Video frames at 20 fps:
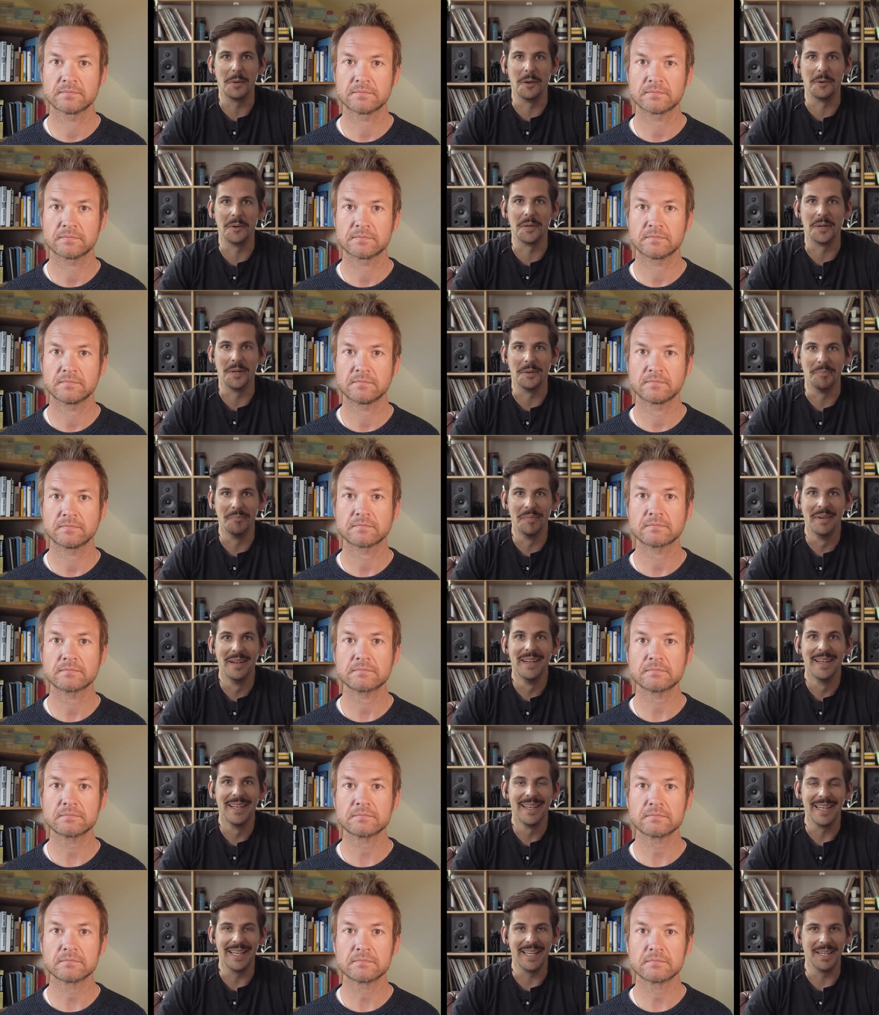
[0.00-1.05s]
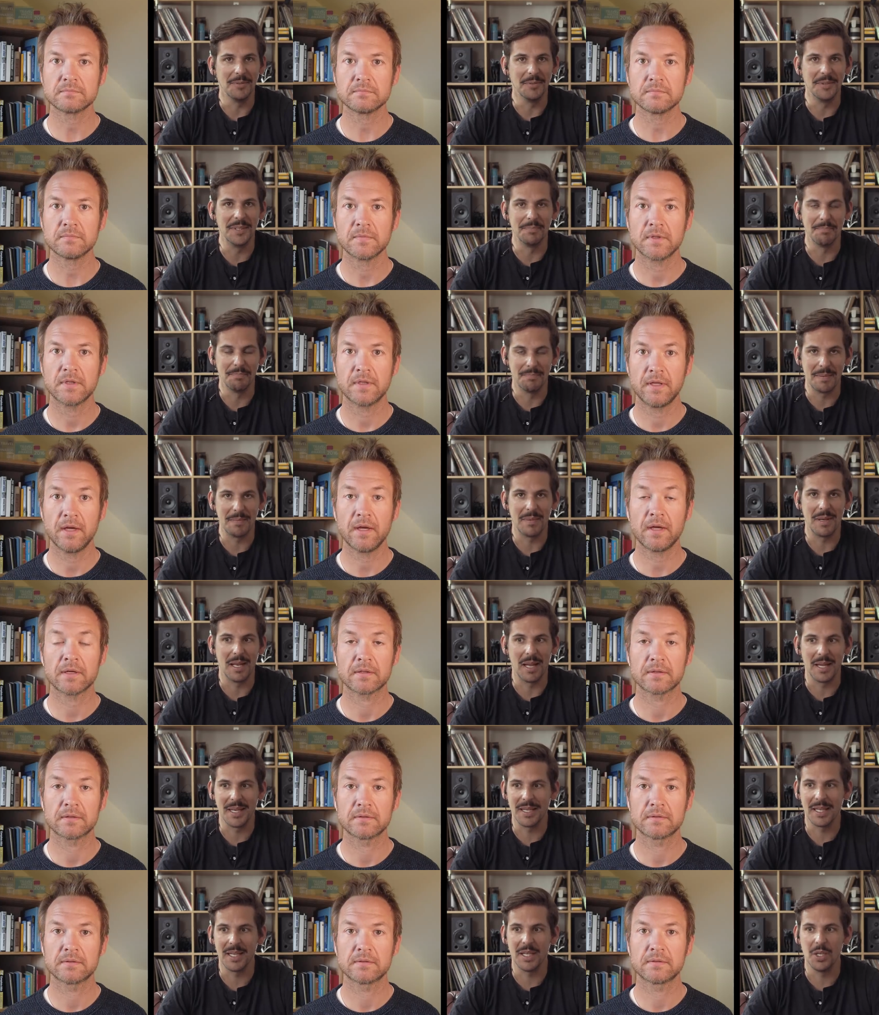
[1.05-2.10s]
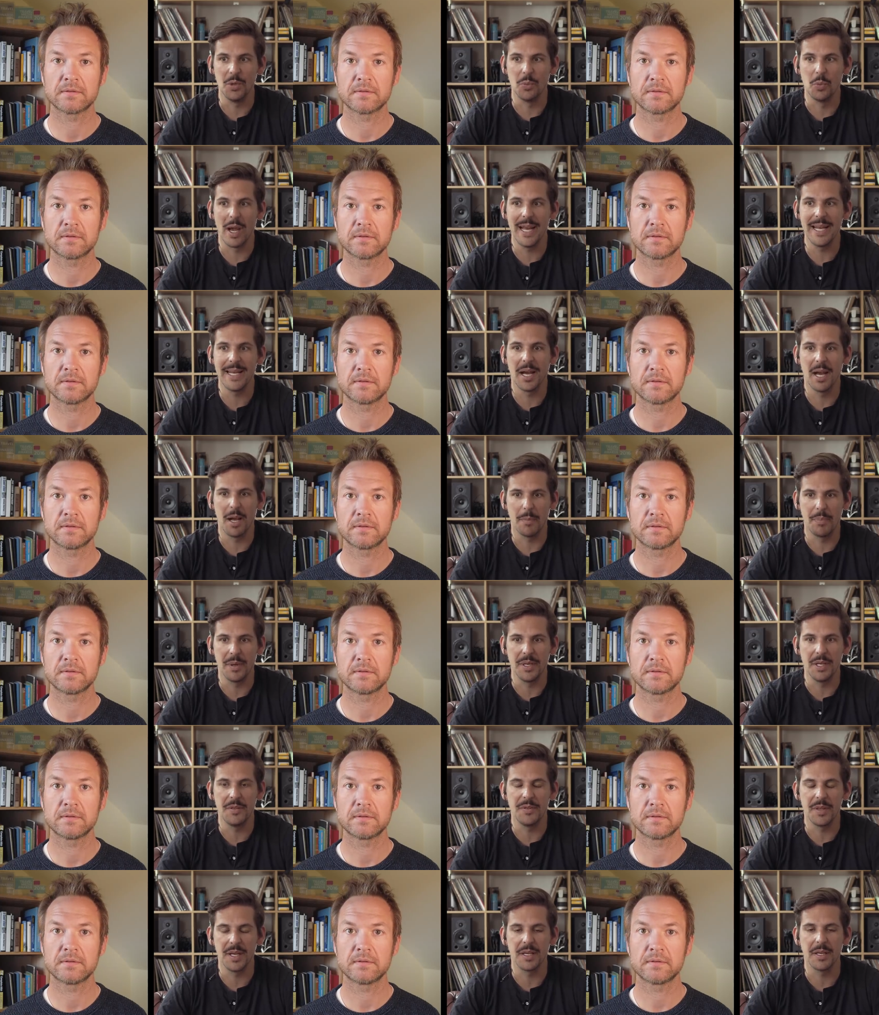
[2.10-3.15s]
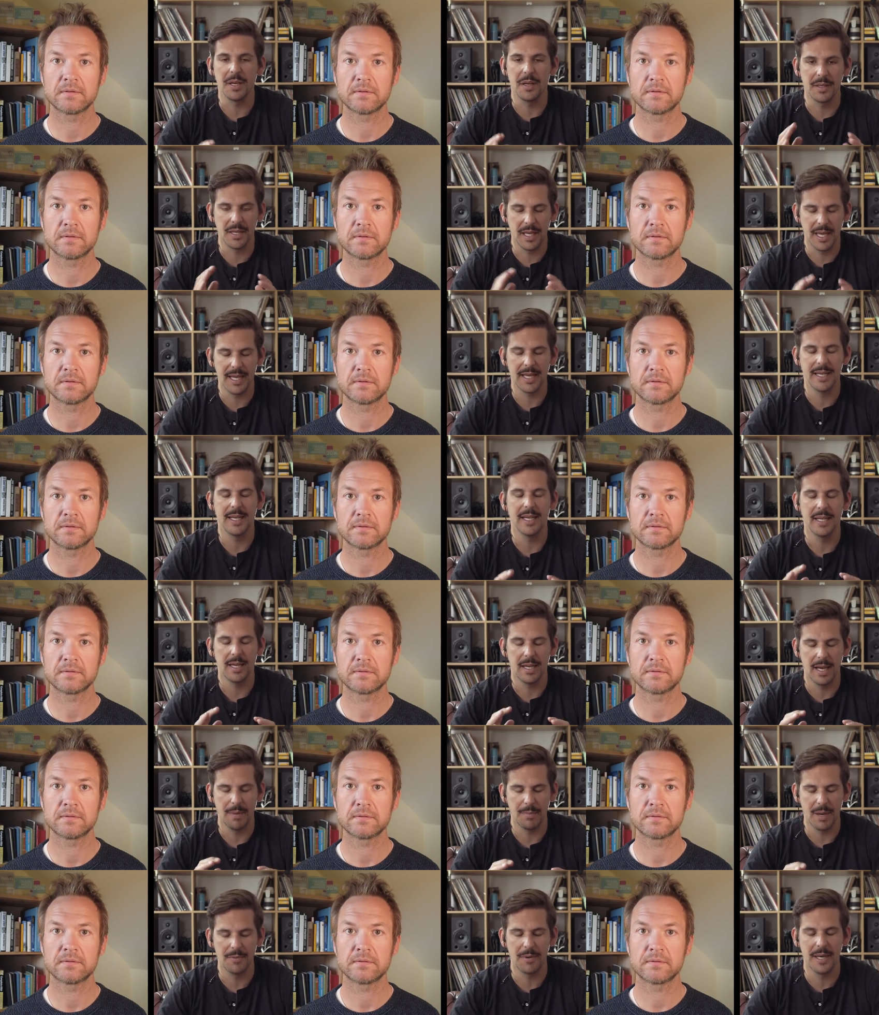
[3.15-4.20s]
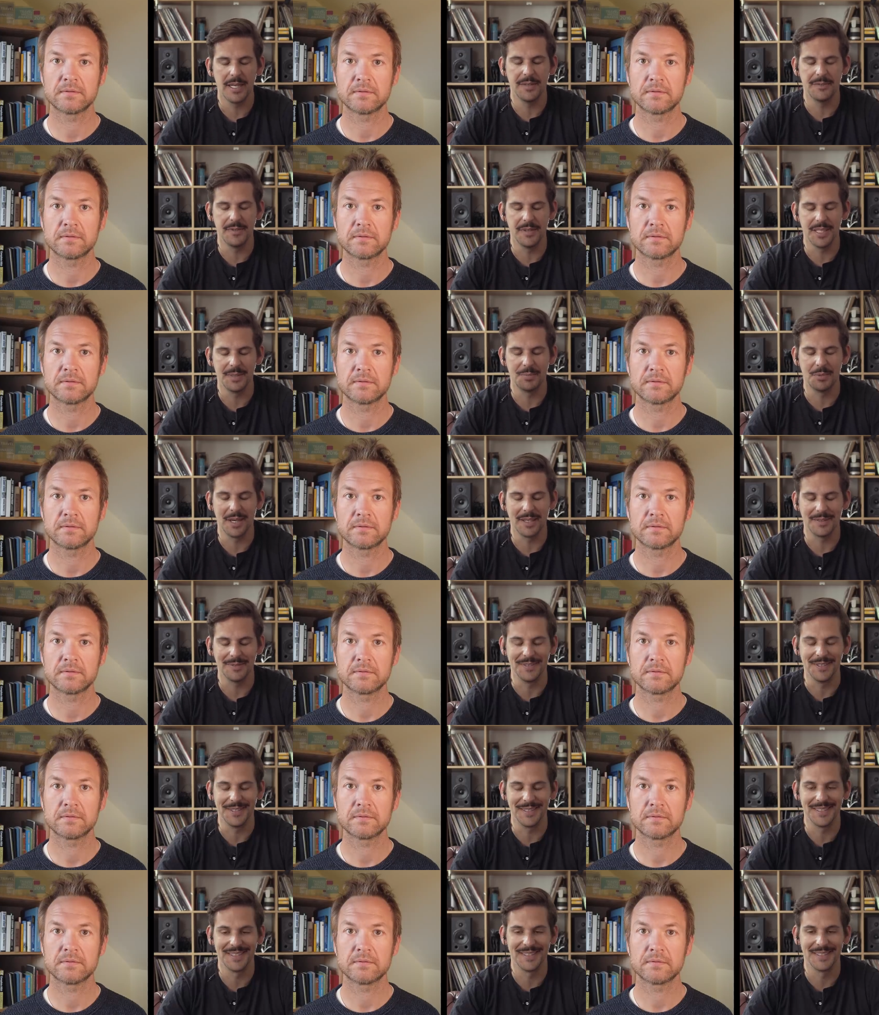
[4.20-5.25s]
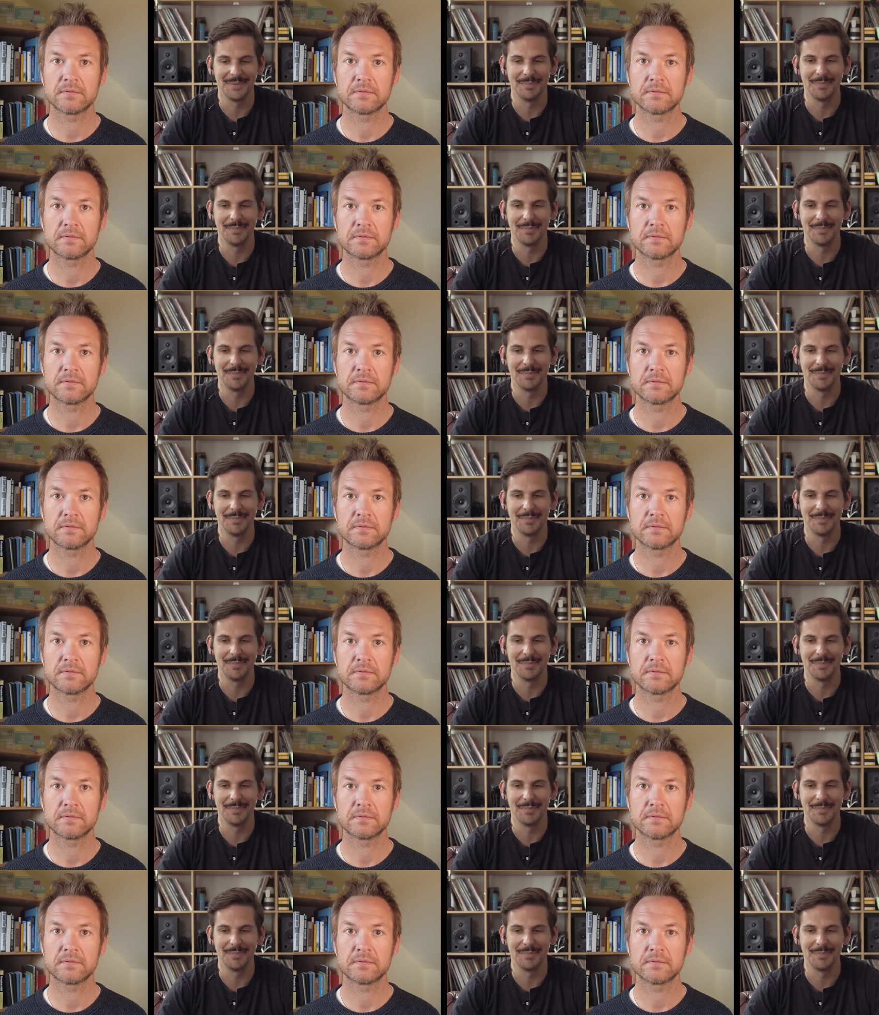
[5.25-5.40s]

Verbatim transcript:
Speaker 1: welcome. It was yeah. like you wake up and you think, okay, am I ready for this breakfast?